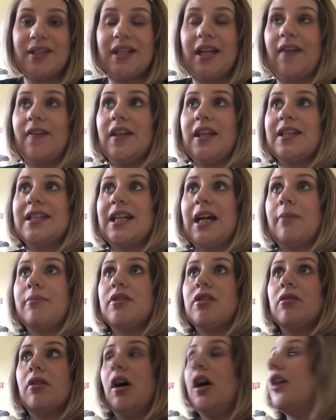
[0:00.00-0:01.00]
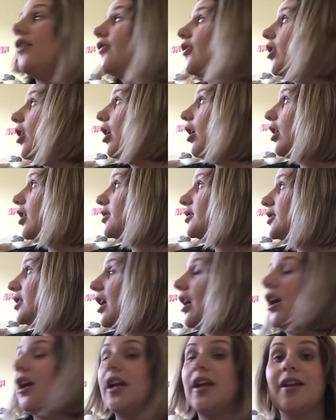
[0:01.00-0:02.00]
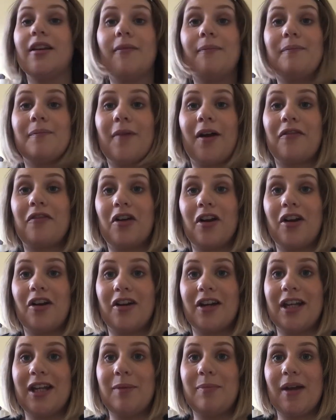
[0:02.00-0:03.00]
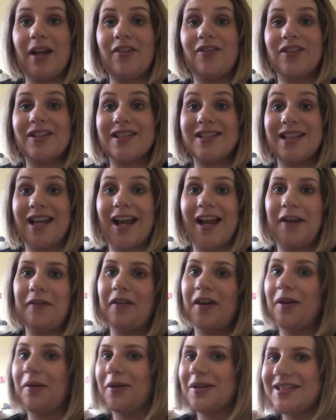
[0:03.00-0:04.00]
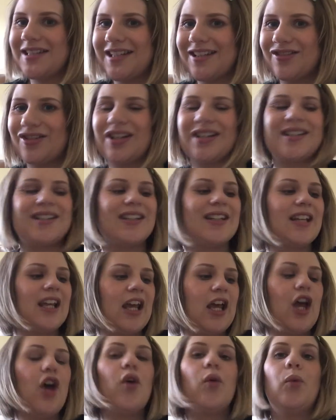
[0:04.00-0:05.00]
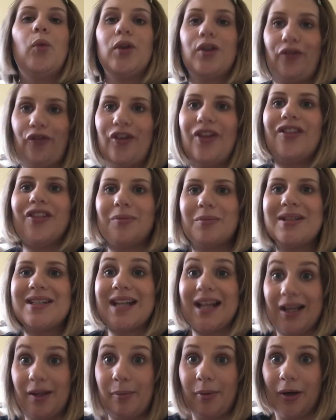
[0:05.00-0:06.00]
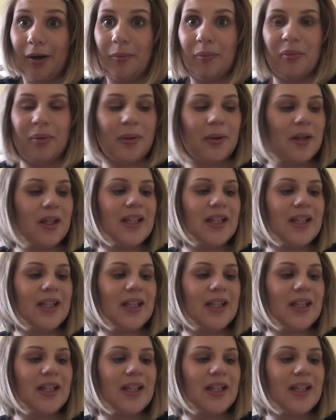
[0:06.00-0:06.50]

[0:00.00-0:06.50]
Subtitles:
Now the adapter I've got it on eBay for sale if anyone's interested, would fit the Medela pump.